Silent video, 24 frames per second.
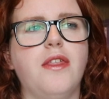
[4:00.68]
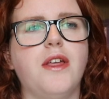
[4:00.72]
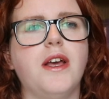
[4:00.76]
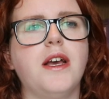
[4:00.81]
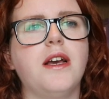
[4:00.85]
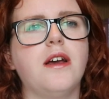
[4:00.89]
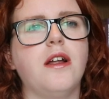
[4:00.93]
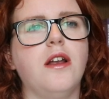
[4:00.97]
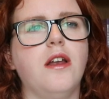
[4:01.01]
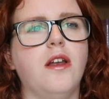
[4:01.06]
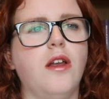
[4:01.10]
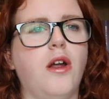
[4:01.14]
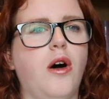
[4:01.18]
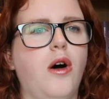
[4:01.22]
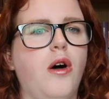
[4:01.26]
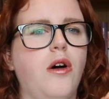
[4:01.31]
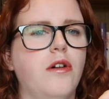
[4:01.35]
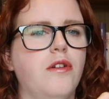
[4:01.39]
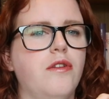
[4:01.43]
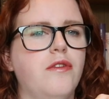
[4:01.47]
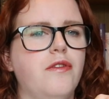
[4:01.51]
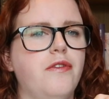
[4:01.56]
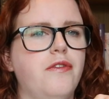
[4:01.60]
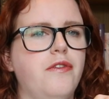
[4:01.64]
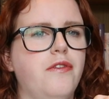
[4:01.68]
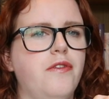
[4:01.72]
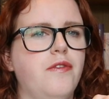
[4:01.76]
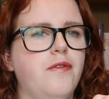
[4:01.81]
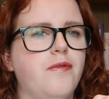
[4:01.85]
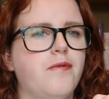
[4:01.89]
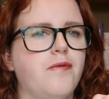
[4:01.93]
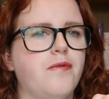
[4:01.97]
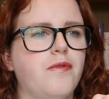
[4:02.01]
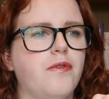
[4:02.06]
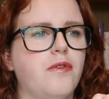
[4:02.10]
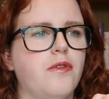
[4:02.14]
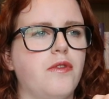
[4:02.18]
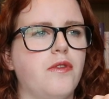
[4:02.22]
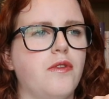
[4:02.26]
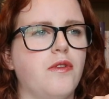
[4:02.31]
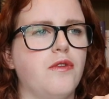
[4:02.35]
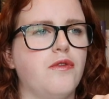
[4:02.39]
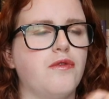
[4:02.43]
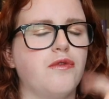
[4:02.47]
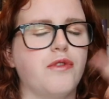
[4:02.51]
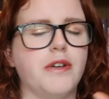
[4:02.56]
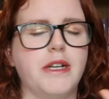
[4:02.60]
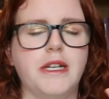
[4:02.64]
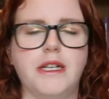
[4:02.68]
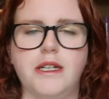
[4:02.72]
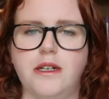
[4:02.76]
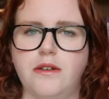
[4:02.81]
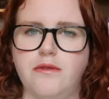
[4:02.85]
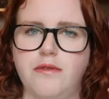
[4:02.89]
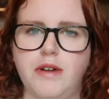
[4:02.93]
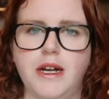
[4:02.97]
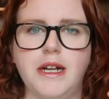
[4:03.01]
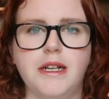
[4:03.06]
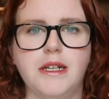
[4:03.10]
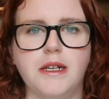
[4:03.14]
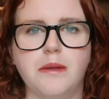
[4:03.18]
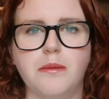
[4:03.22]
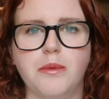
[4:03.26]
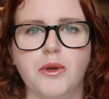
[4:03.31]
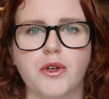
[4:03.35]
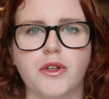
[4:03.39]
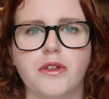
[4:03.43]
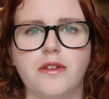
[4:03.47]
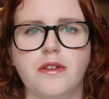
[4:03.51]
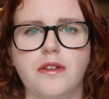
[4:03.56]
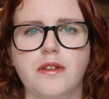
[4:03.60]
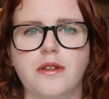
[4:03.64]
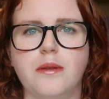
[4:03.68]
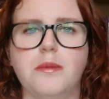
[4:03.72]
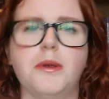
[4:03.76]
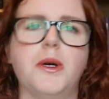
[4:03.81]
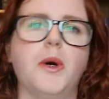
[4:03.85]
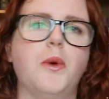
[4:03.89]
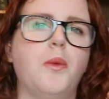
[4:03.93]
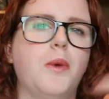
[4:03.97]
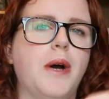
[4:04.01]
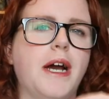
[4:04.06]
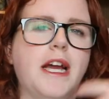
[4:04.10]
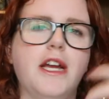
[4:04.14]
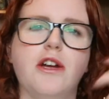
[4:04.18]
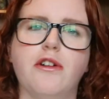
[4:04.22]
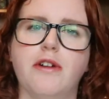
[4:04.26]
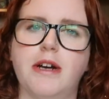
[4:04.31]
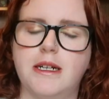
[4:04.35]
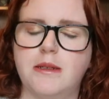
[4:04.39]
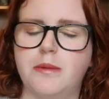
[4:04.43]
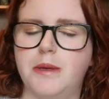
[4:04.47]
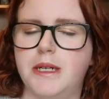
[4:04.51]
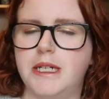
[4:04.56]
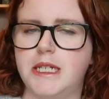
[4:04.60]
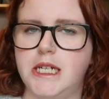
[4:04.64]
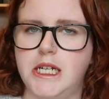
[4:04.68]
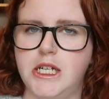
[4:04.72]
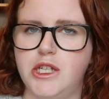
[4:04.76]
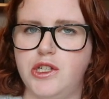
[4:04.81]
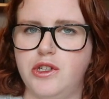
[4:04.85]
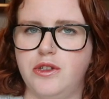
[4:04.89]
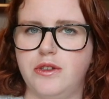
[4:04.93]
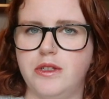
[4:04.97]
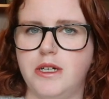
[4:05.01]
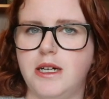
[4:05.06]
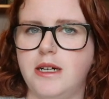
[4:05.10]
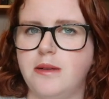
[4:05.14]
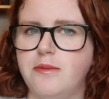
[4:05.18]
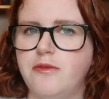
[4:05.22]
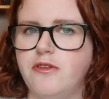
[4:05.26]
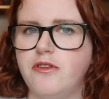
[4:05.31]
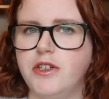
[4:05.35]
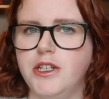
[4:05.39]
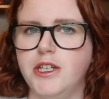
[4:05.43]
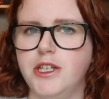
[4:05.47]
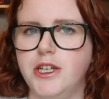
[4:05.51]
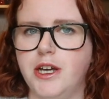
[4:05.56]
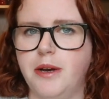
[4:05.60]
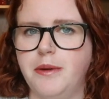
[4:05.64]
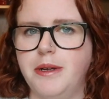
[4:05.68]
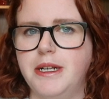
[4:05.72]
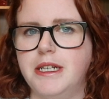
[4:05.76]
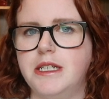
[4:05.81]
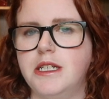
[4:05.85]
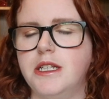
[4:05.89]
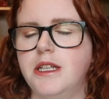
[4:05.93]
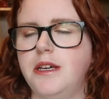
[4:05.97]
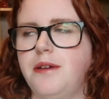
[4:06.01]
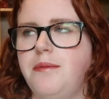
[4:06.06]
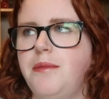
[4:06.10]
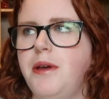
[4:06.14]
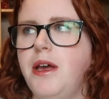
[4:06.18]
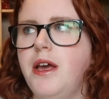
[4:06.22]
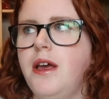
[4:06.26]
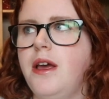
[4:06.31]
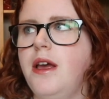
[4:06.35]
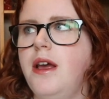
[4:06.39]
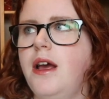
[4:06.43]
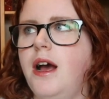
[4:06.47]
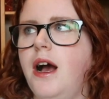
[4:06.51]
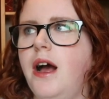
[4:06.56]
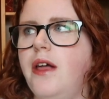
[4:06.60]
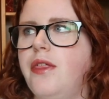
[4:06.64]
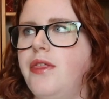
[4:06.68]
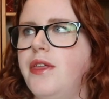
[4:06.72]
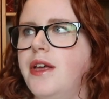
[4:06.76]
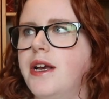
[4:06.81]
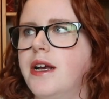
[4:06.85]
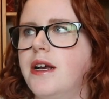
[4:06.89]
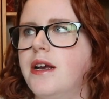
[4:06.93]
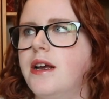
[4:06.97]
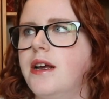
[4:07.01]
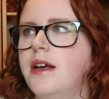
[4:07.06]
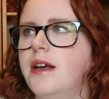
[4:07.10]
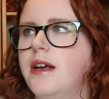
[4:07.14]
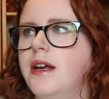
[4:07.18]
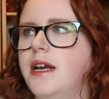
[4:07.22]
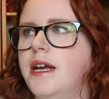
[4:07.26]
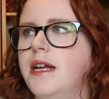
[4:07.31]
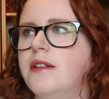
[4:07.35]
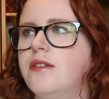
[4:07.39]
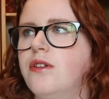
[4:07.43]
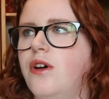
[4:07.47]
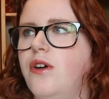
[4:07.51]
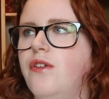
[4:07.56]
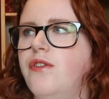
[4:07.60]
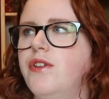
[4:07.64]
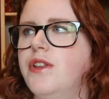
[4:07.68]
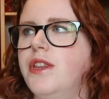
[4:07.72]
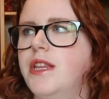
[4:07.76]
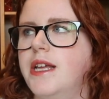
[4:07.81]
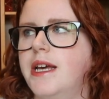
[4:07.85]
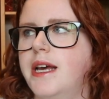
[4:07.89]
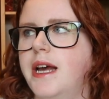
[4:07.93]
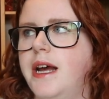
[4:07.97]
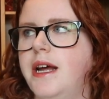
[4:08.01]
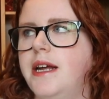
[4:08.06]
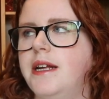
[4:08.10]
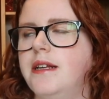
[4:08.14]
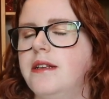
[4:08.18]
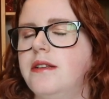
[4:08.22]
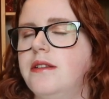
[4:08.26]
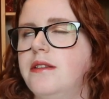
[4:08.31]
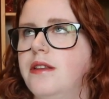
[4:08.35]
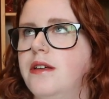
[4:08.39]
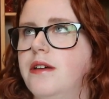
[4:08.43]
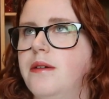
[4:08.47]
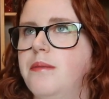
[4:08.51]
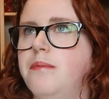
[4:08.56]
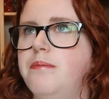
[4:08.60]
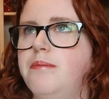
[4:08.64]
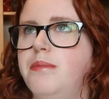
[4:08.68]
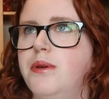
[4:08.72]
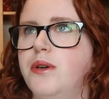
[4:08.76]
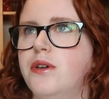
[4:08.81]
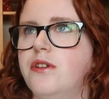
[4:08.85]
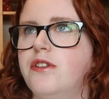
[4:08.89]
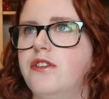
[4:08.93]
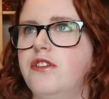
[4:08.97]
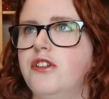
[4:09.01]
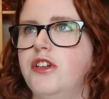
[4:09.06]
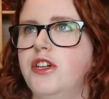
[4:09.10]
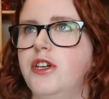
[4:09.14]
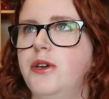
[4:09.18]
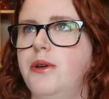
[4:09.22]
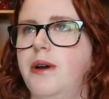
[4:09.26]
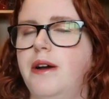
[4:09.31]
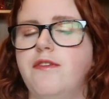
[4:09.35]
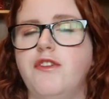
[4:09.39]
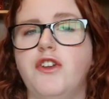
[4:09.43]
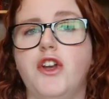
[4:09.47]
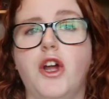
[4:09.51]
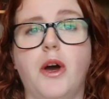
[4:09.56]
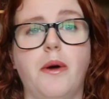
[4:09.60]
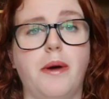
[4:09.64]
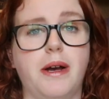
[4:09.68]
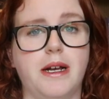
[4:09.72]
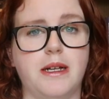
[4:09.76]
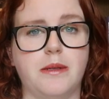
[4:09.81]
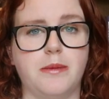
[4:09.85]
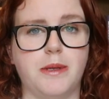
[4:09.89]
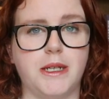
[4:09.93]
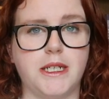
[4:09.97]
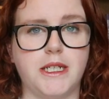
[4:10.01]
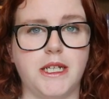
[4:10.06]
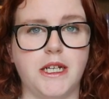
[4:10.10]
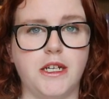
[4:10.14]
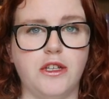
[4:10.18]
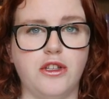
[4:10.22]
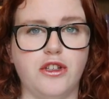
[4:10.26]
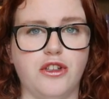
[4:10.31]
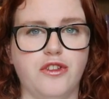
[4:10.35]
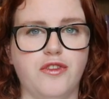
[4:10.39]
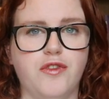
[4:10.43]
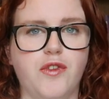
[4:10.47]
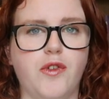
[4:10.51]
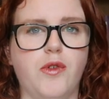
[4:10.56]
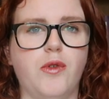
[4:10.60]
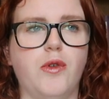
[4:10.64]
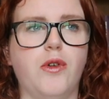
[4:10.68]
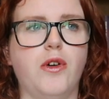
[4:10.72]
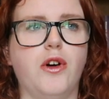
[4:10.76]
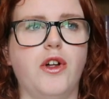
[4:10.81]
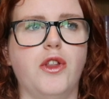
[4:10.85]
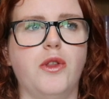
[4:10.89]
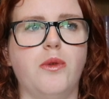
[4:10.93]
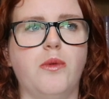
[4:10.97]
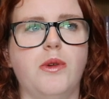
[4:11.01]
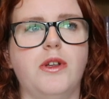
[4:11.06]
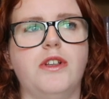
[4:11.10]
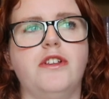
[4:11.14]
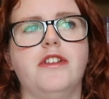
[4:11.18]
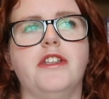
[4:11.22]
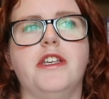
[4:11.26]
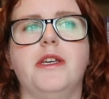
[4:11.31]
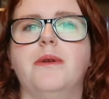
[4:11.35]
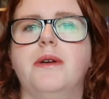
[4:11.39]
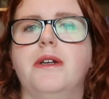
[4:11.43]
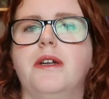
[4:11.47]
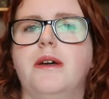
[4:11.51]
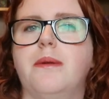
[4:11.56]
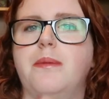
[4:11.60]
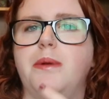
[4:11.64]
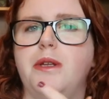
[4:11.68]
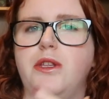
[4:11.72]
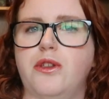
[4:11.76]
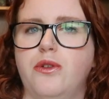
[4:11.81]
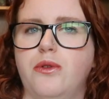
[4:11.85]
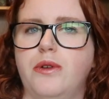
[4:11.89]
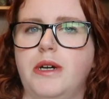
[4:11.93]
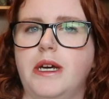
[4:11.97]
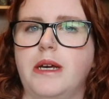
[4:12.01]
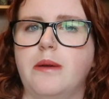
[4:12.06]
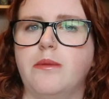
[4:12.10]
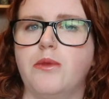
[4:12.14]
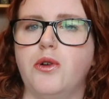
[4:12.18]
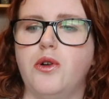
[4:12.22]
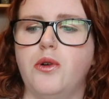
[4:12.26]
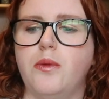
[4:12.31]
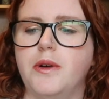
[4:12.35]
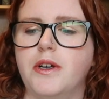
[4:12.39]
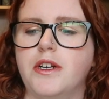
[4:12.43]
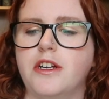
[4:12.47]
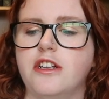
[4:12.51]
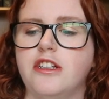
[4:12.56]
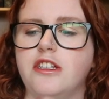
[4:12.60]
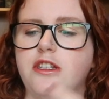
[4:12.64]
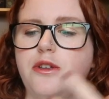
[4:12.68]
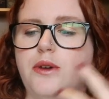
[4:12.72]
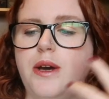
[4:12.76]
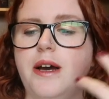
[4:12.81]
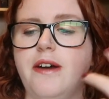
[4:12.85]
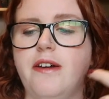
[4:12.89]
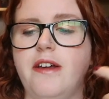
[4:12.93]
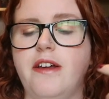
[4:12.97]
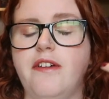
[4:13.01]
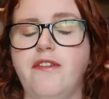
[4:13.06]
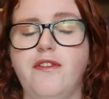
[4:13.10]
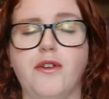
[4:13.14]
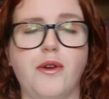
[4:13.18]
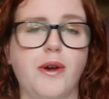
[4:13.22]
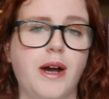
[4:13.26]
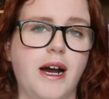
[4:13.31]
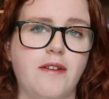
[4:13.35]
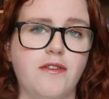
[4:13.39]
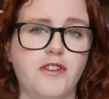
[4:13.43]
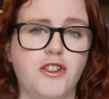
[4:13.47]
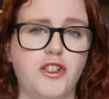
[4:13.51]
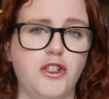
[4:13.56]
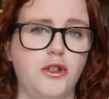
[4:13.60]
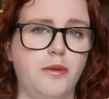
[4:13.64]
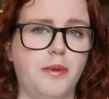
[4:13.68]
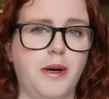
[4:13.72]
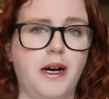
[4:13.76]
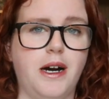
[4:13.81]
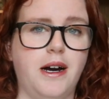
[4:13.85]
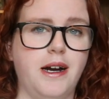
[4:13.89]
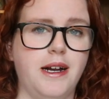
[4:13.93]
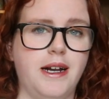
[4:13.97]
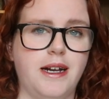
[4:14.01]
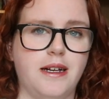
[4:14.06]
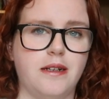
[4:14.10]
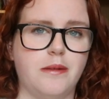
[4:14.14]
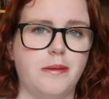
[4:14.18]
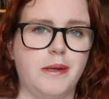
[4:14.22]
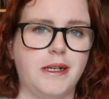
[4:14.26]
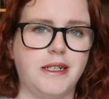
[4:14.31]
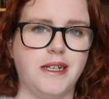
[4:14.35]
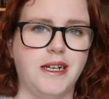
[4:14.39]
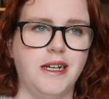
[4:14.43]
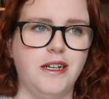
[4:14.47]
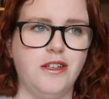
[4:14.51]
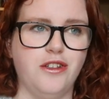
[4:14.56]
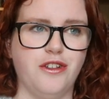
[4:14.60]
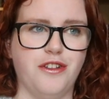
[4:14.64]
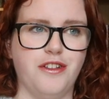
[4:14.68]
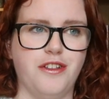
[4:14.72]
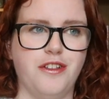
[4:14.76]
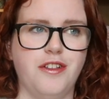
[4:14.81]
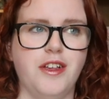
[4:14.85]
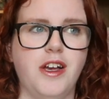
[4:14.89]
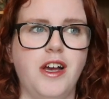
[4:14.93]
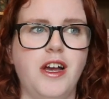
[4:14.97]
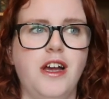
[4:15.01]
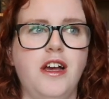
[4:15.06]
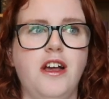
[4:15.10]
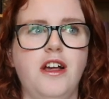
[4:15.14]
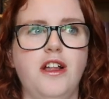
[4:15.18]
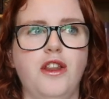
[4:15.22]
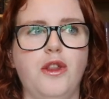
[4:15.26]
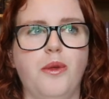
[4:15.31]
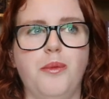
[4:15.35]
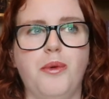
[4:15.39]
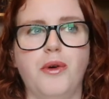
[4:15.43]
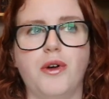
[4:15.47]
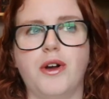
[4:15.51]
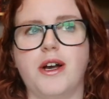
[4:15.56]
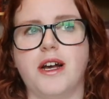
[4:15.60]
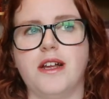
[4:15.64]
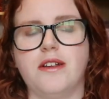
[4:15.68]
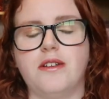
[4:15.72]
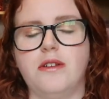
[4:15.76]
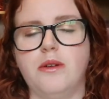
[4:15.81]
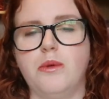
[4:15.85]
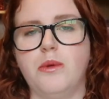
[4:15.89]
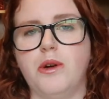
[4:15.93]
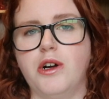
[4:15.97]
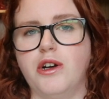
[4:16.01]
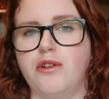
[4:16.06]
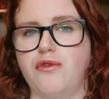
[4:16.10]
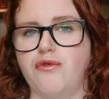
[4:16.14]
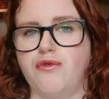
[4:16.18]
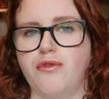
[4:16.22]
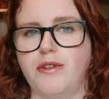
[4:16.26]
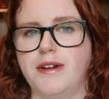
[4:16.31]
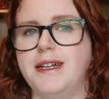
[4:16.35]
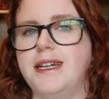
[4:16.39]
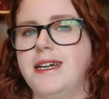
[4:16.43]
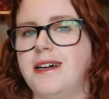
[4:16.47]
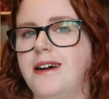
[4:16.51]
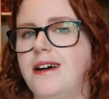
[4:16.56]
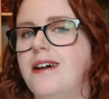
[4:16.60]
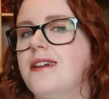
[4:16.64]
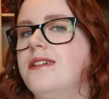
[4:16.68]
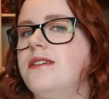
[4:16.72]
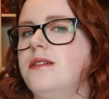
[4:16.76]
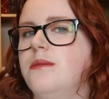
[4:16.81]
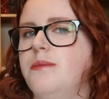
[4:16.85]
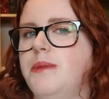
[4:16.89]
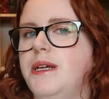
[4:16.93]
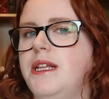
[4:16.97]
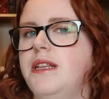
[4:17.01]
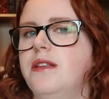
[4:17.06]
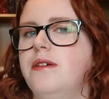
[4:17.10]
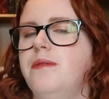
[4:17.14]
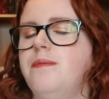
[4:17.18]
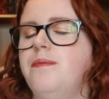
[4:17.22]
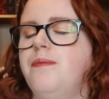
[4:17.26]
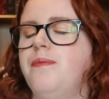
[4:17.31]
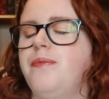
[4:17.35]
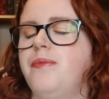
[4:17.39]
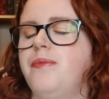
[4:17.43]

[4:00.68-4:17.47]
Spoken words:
think a lot of reading and rating books is about where your expectations are before you go into them. I think it's often the case that books that you have no expectations for are the ones that you end up enjoying more, because if you have super high expectations, the book has to work really hard to meet them.